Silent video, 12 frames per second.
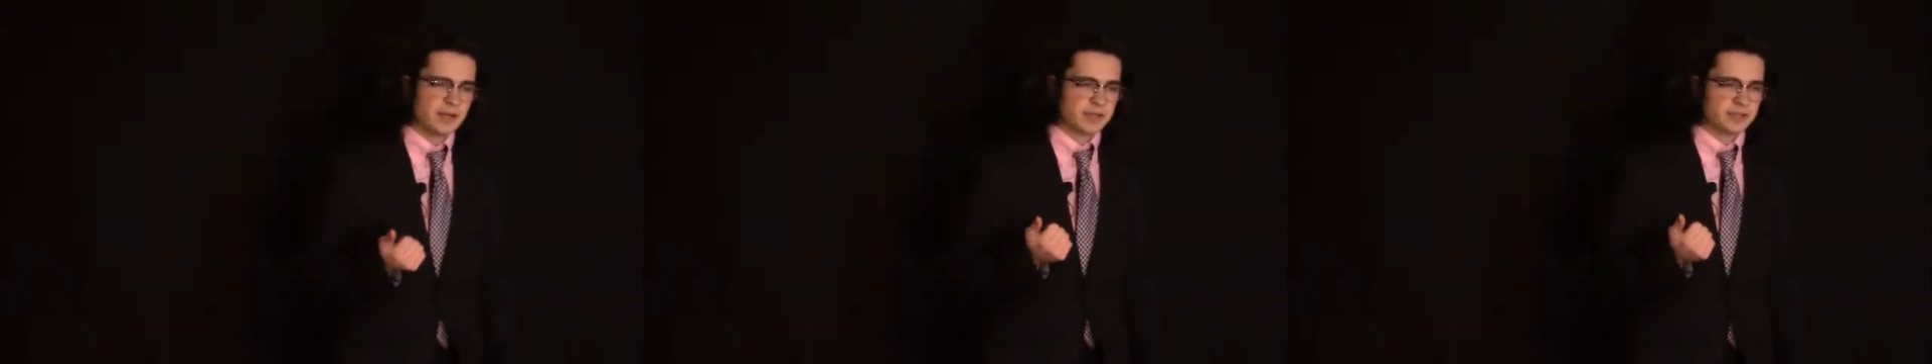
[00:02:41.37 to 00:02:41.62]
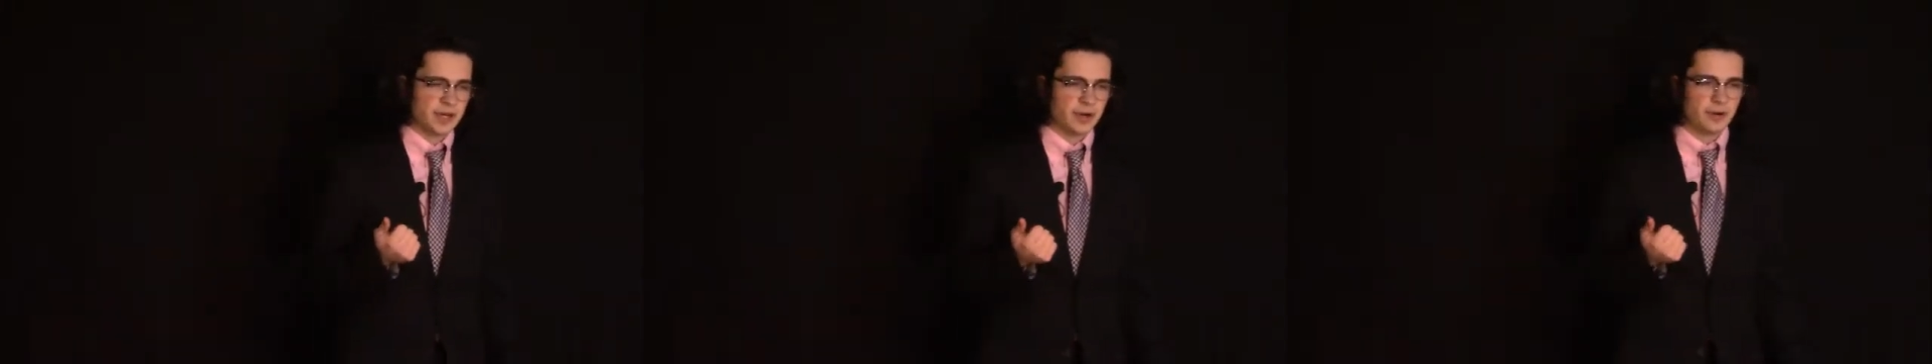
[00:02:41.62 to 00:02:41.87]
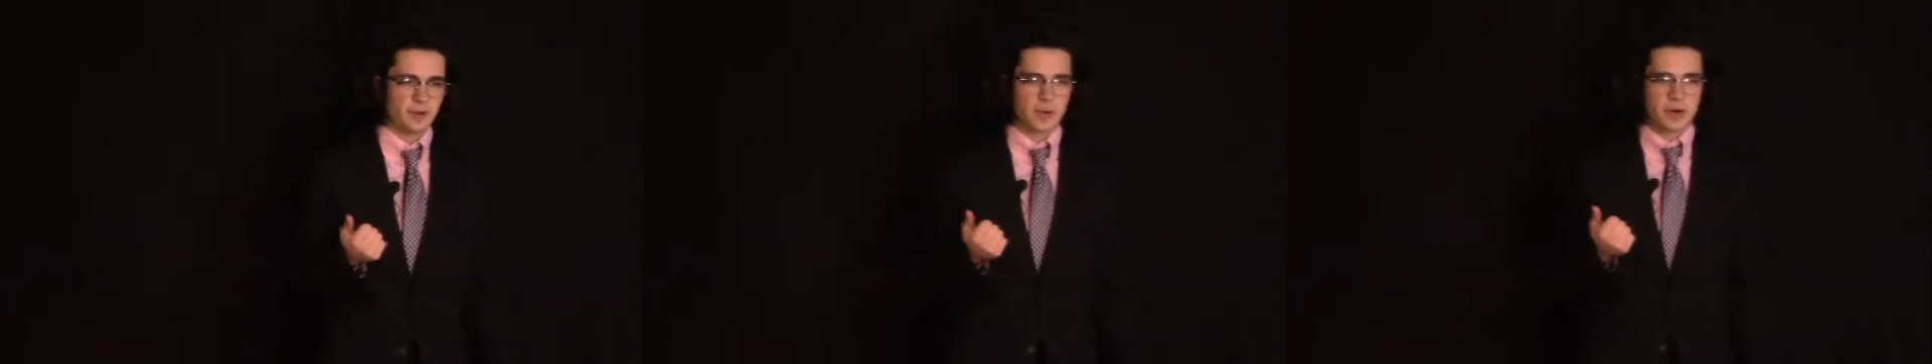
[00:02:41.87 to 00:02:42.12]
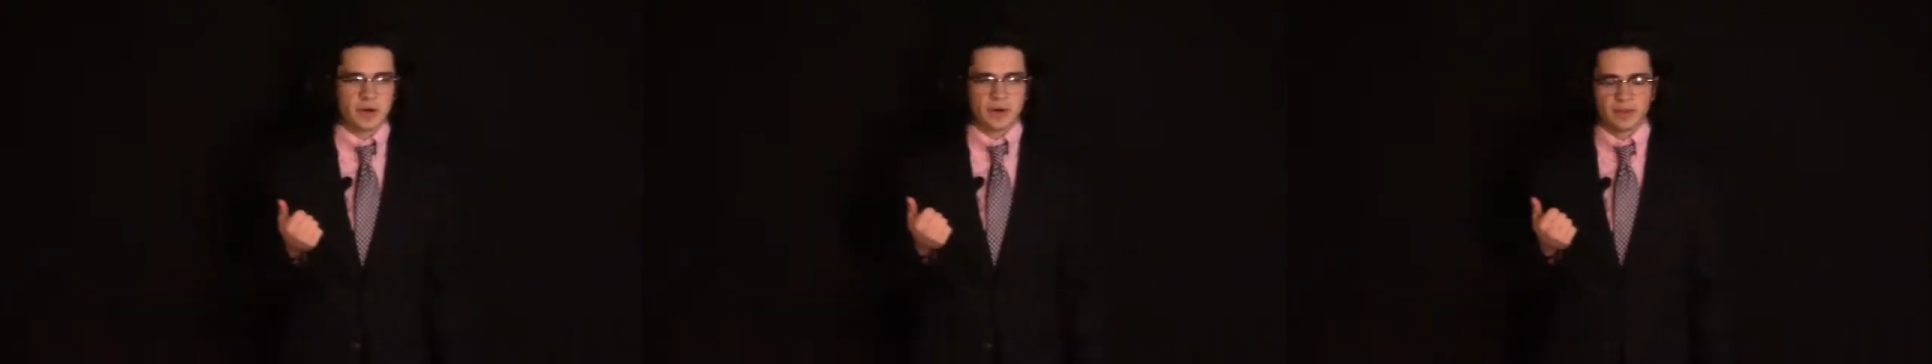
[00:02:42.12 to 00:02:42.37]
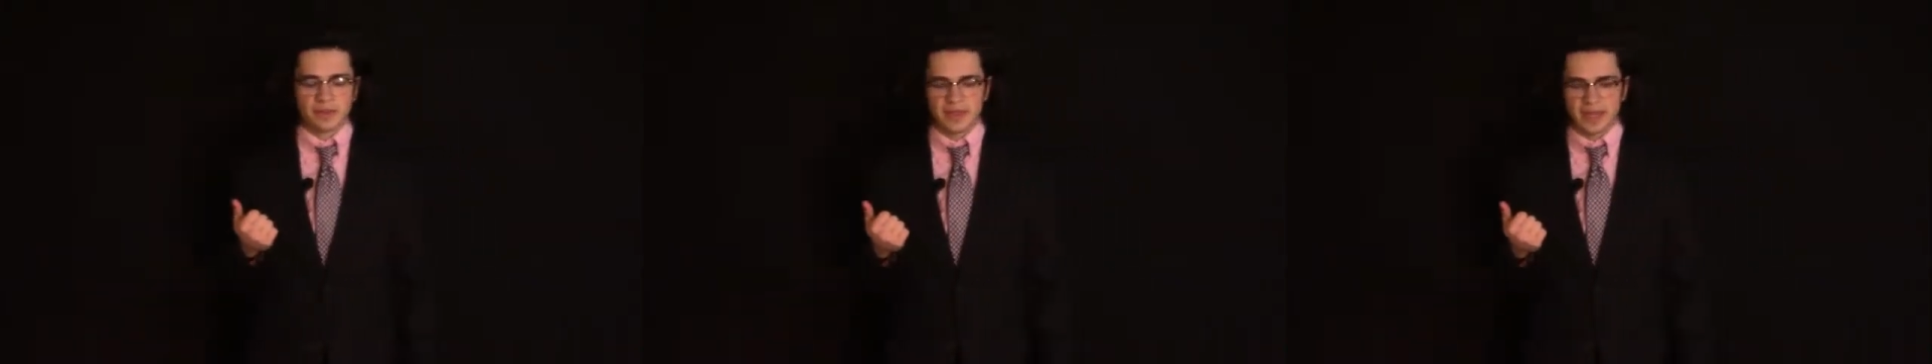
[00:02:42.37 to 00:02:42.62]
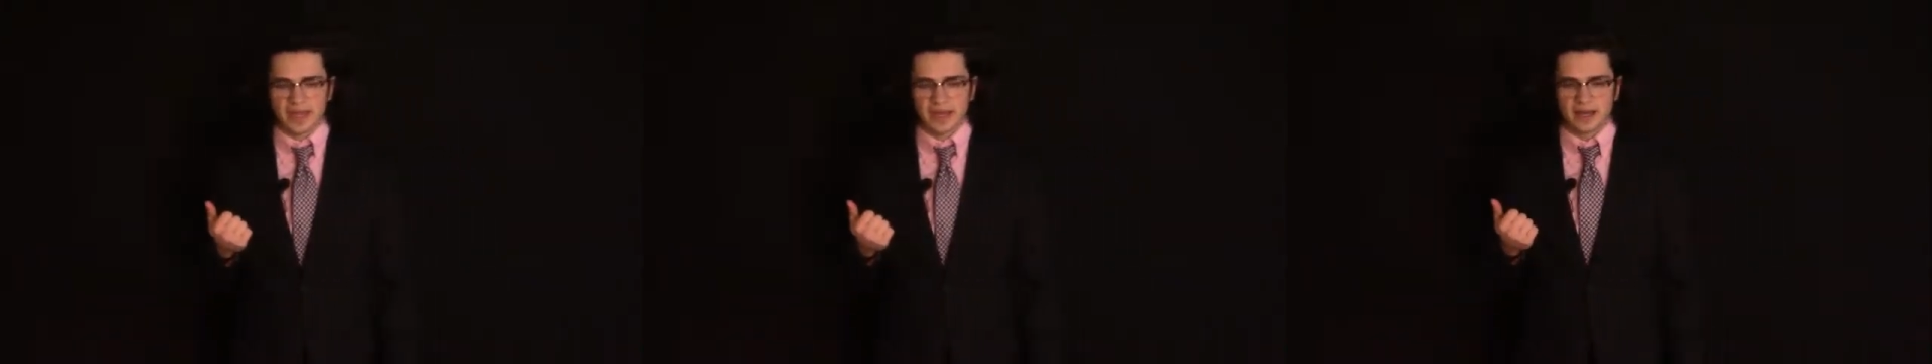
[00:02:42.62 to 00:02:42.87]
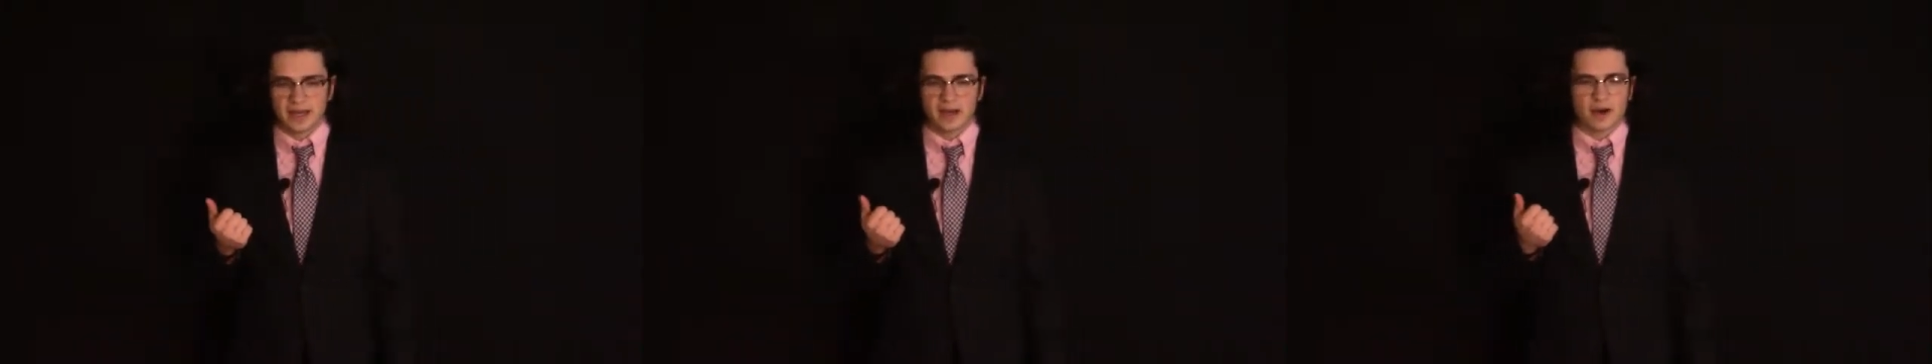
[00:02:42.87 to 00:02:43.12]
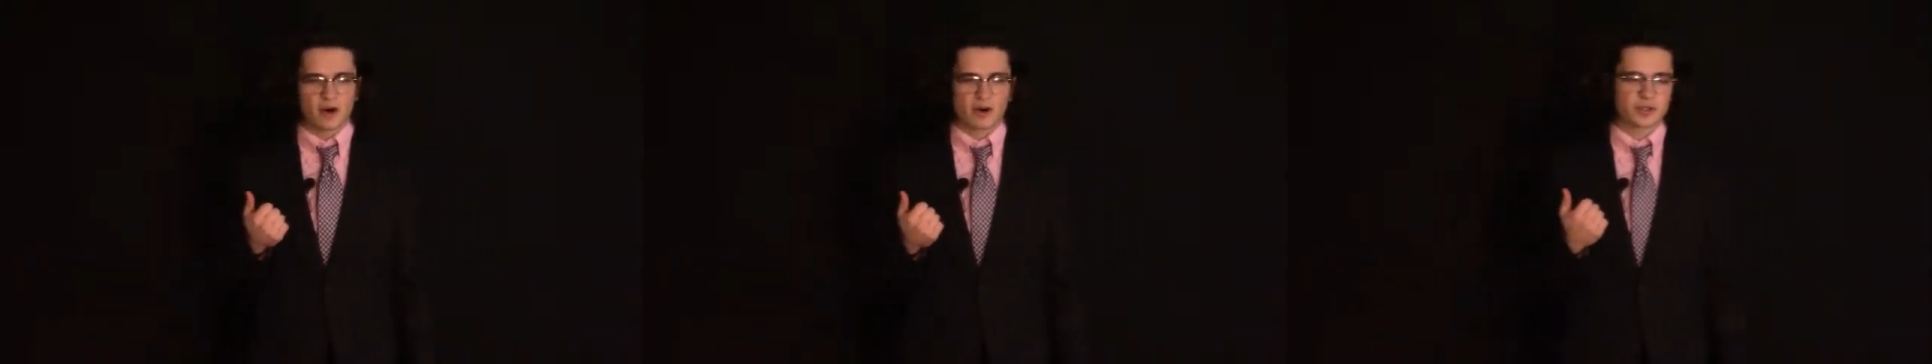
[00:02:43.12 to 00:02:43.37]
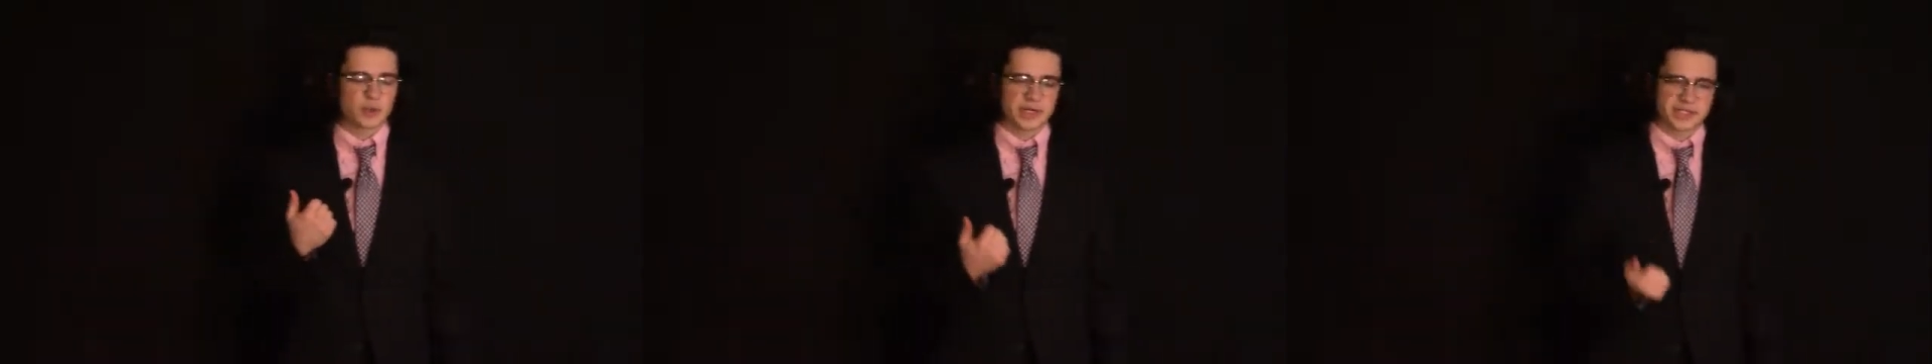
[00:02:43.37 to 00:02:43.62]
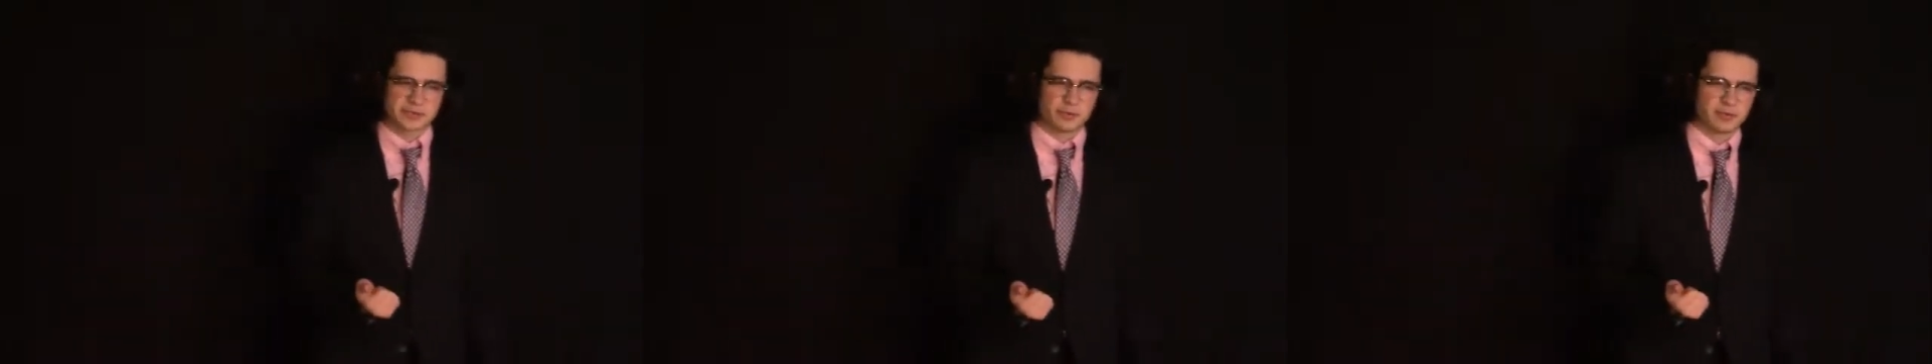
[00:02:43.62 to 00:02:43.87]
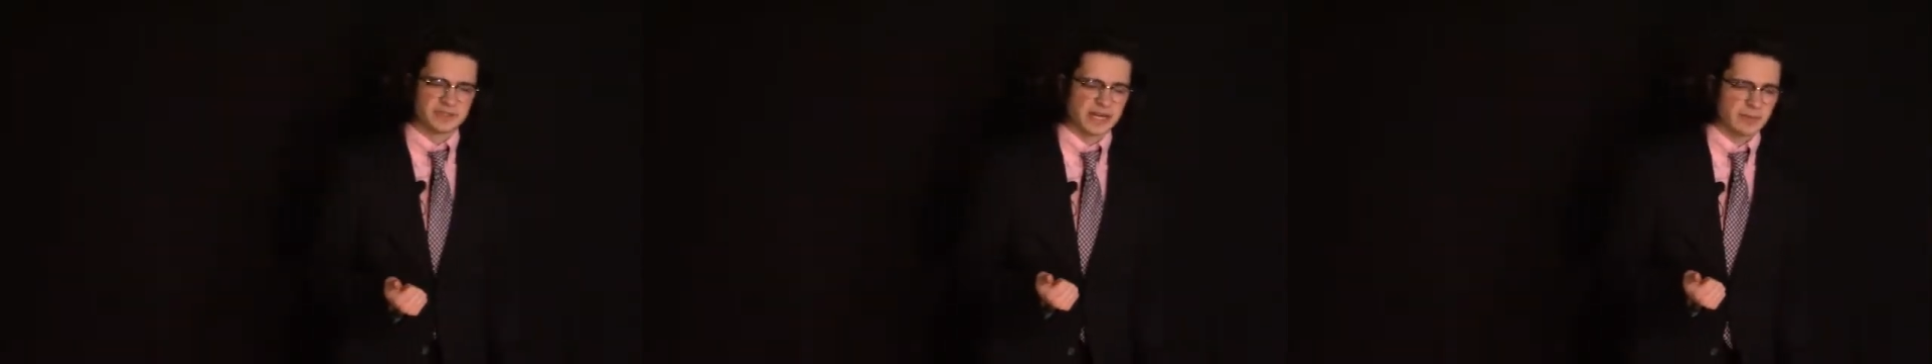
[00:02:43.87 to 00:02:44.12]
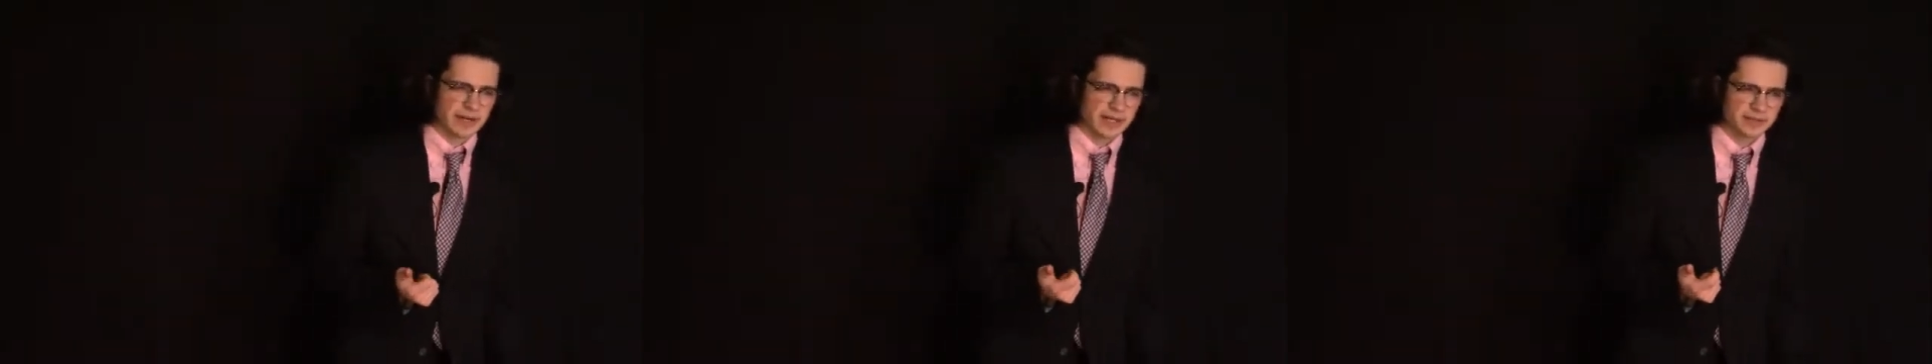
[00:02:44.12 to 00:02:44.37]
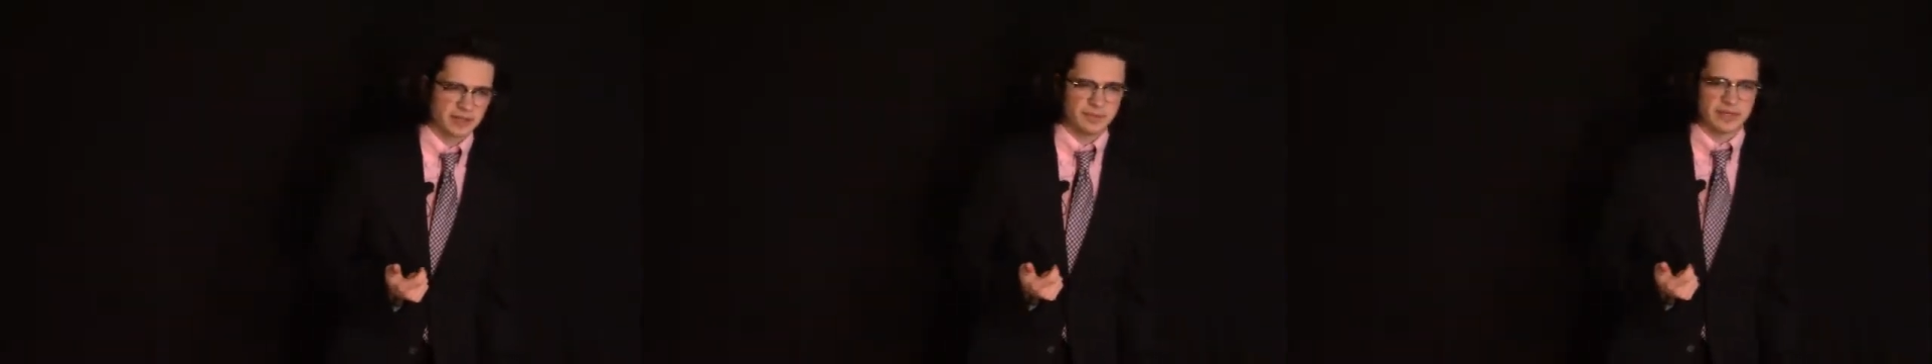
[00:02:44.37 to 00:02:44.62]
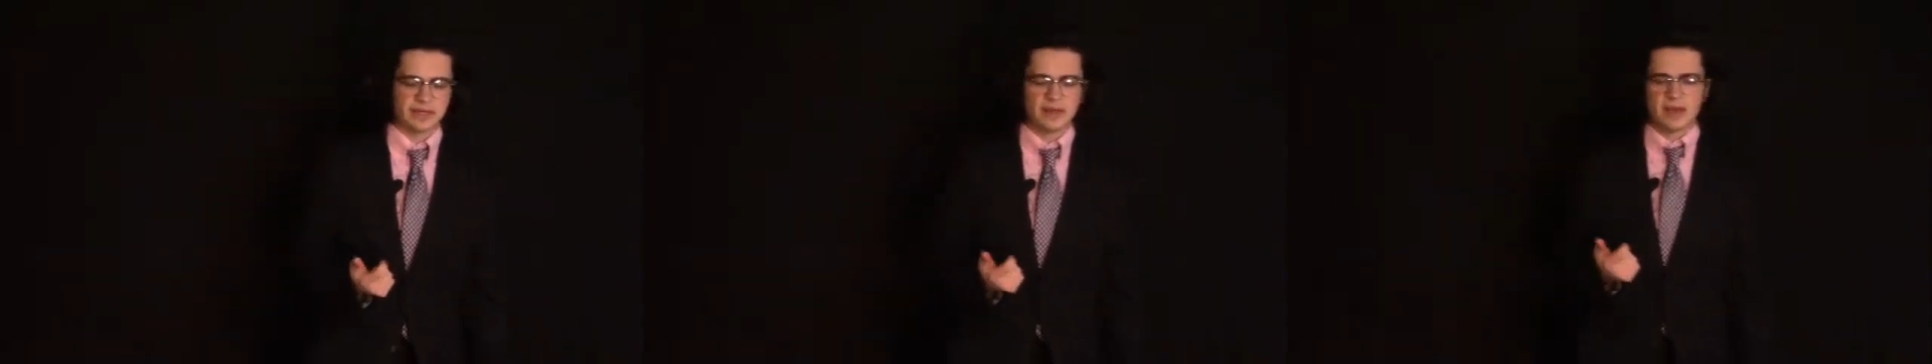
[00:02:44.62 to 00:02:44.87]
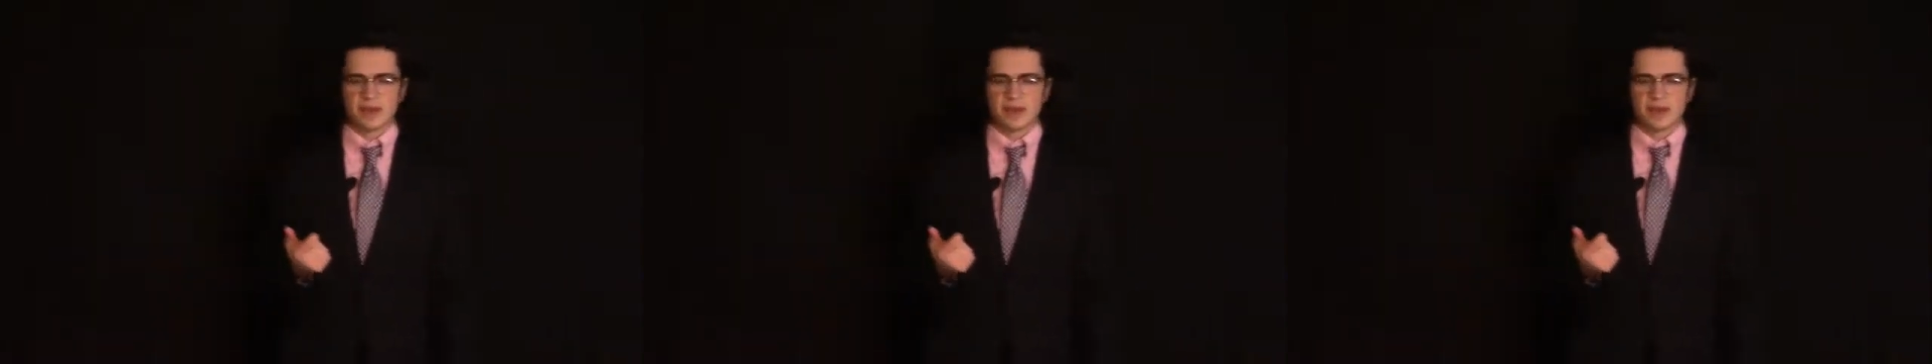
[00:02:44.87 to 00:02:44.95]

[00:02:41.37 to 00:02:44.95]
so they are twice as cruel as anybody else could be.